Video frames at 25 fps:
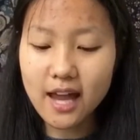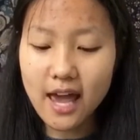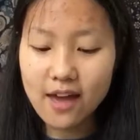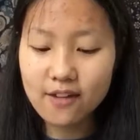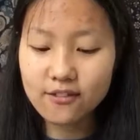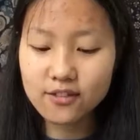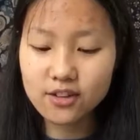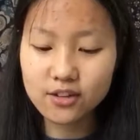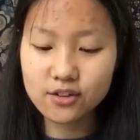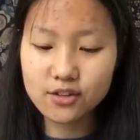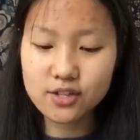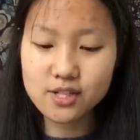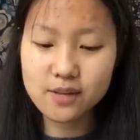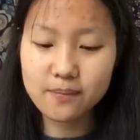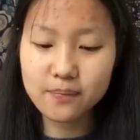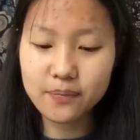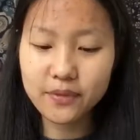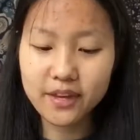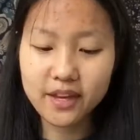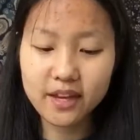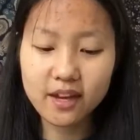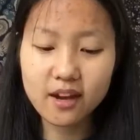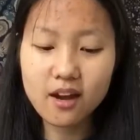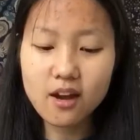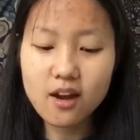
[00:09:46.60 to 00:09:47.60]
heaven or
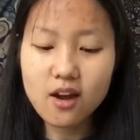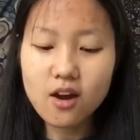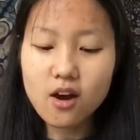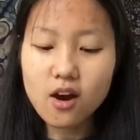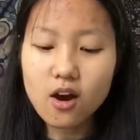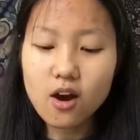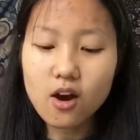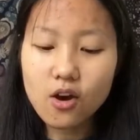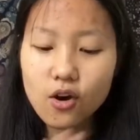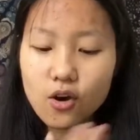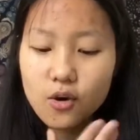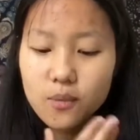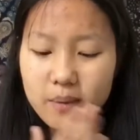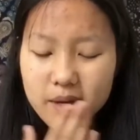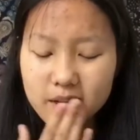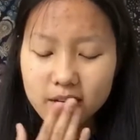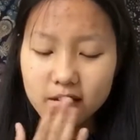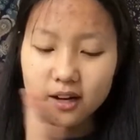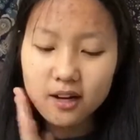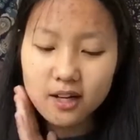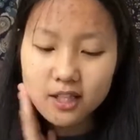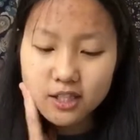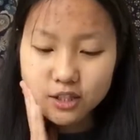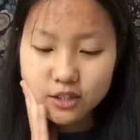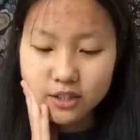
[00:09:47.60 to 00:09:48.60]
something. Oh my
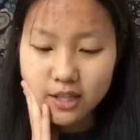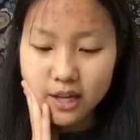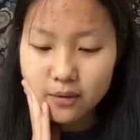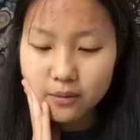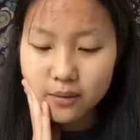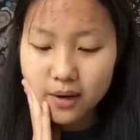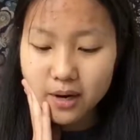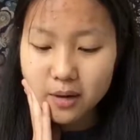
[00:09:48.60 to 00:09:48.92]
gosh, that